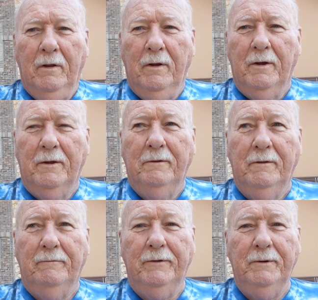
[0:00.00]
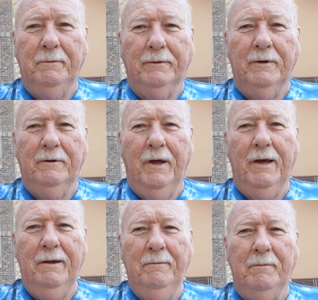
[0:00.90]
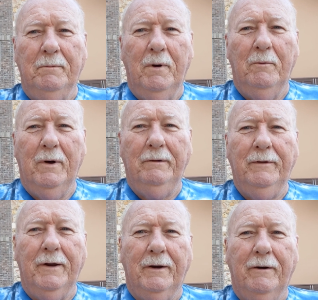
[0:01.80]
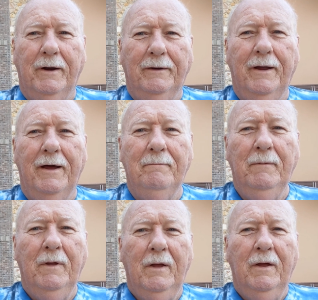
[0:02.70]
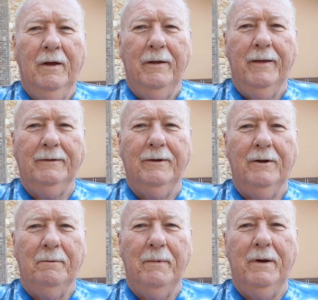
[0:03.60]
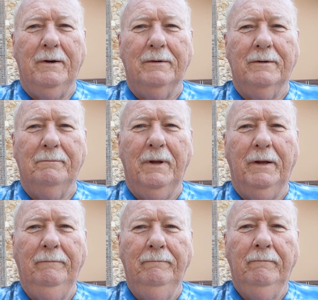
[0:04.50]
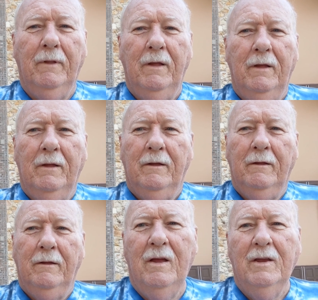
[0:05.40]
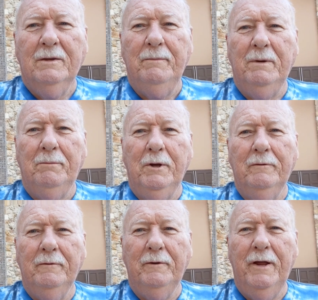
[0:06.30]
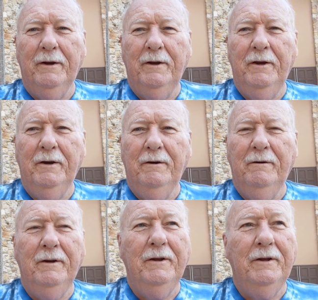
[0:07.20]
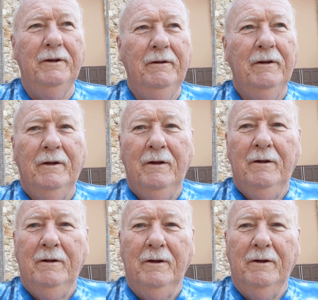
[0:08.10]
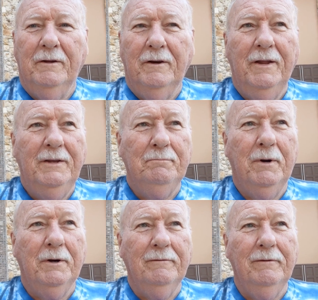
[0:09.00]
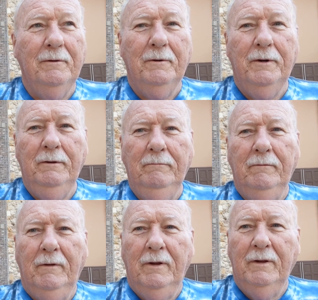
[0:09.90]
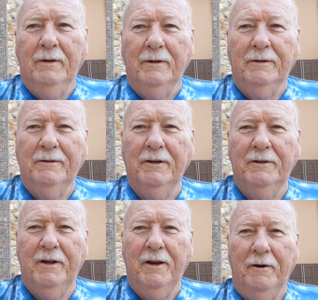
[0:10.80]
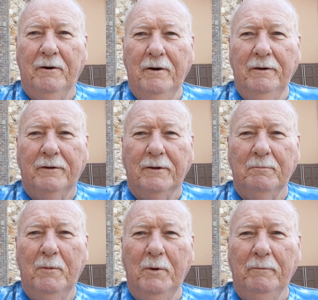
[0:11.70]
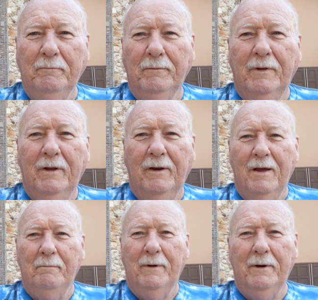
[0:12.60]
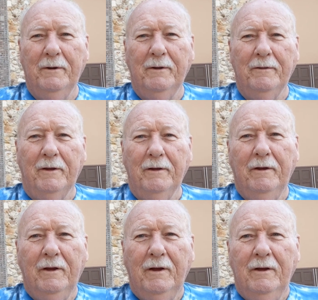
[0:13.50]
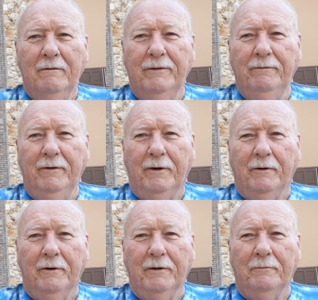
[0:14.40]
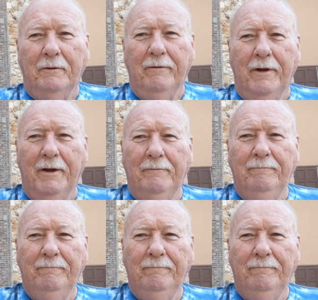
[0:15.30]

Uh, the food was okay, but my wife's had a great time, and that's all that matters to me. It's been beautiful down here in uh, uh, Leesburg, Florida. Uh, 68 degrees this morning, a lot better than the 50 degrees we've had.